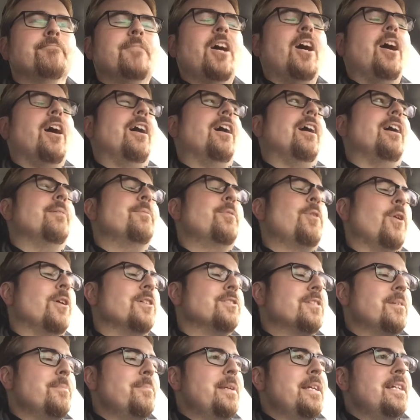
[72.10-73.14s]
Of
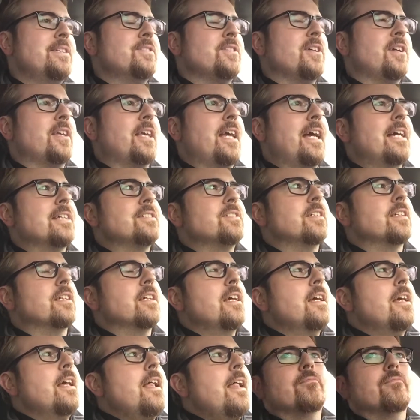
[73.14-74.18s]
course, I'm being sarcastic.
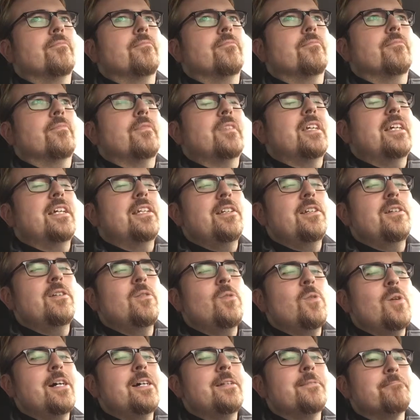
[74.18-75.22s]
And you know
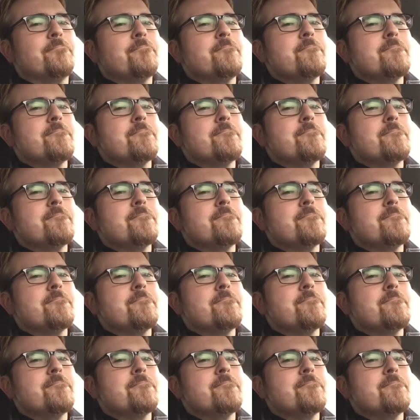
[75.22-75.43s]
what?